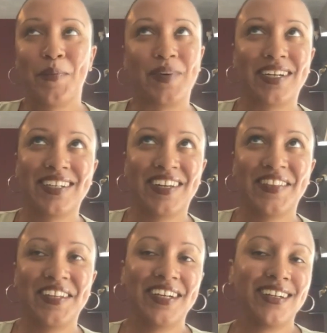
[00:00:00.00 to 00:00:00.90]
put it
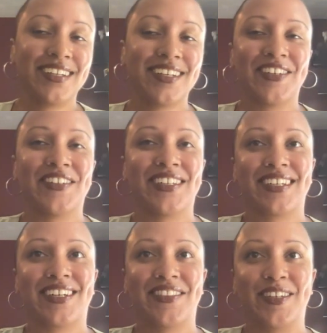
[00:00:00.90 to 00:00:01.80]
on their,
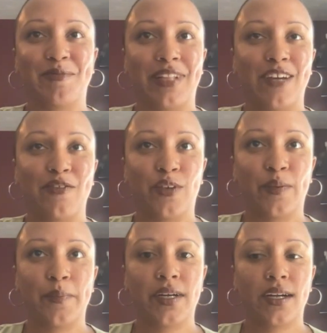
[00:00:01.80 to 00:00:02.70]
like on their
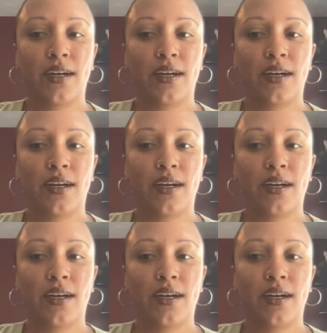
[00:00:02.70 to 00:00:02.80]
platform. But